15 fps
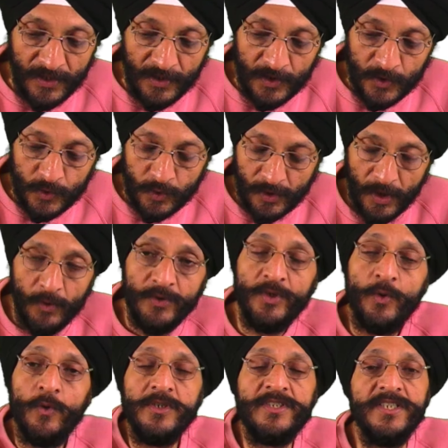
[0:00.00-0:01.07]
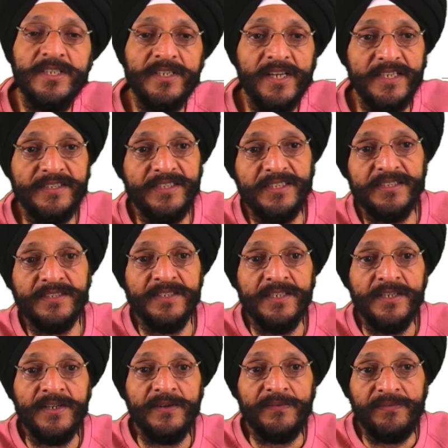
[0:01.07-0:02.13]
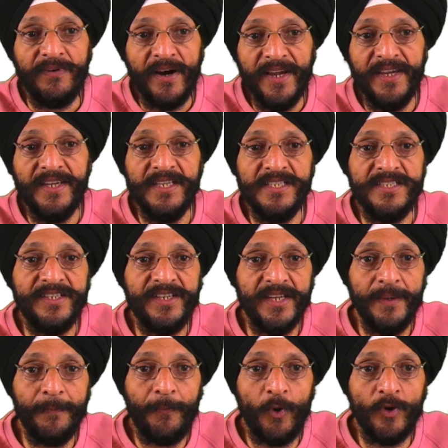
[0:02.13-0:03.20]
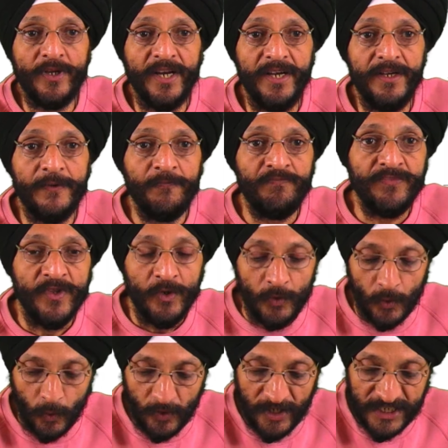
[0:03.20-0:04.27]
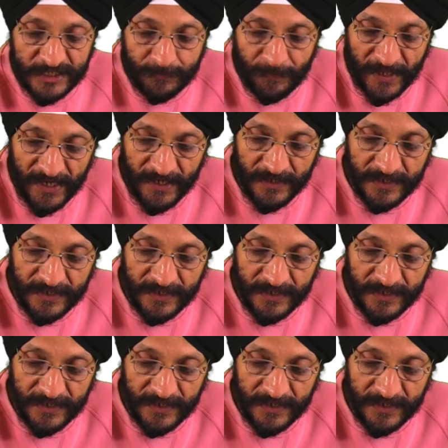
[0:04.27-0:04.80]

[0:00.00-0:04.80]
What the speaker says: So now the question arises, why is it important to dispel